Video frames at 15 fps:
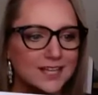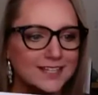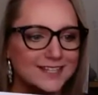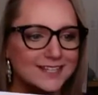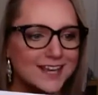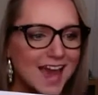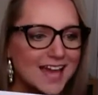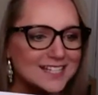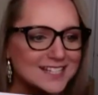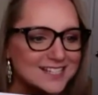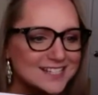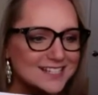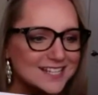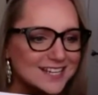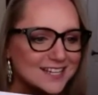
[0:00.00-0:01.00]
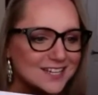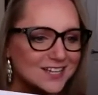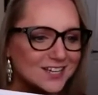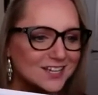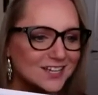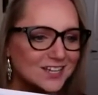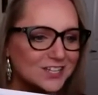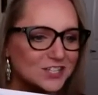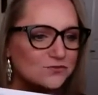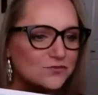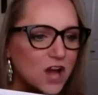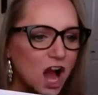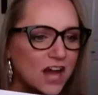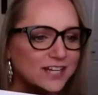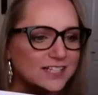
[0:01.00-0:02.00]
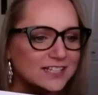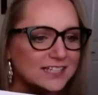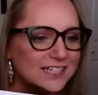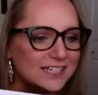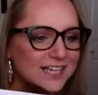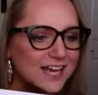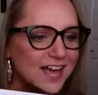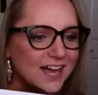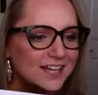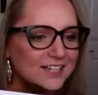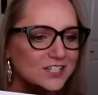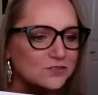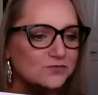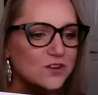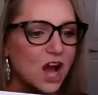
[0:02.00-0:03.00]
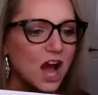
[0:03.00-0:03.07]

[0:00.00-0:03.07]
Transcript: Yes. You've got it, Lydia. You've